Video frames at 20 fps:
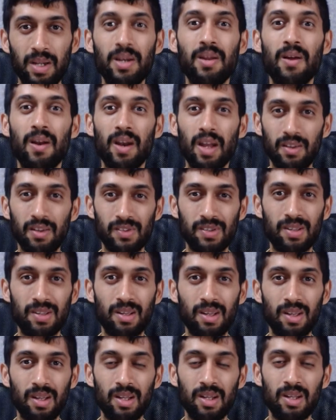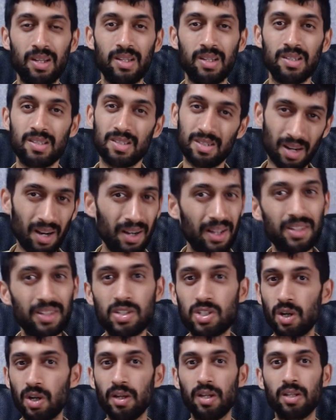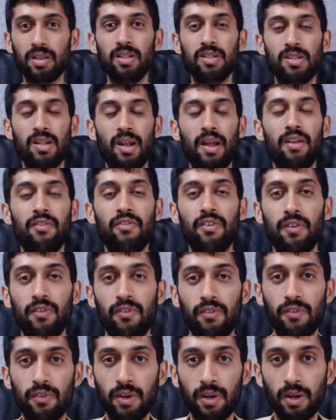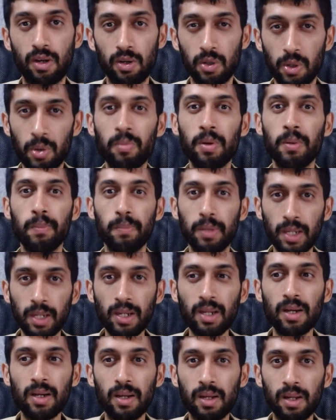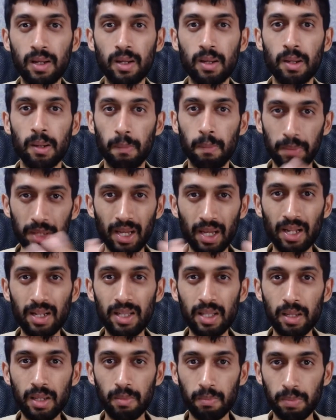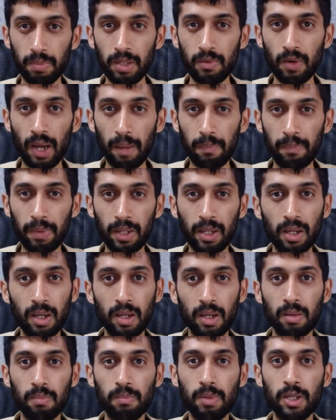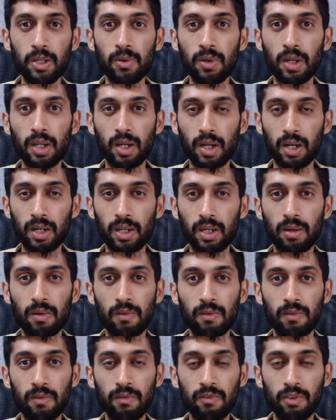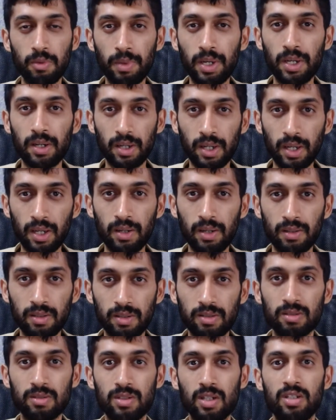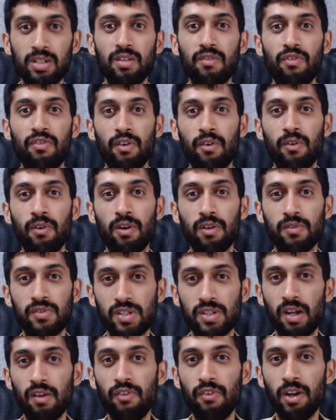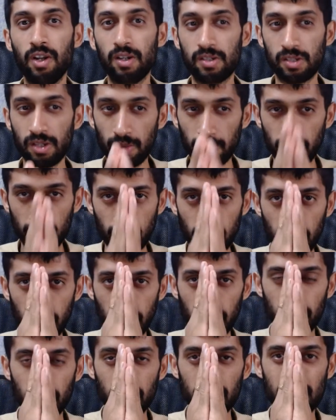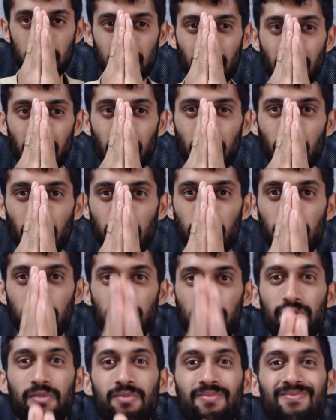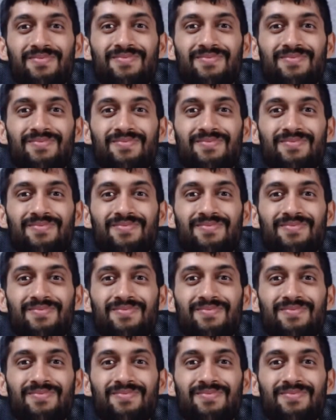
in your lives. Start enjoying this life of a human being. Be healthy, be happy, be unique. Until we meet again, this is Sachin, founder of Self Healers Hub, signing off.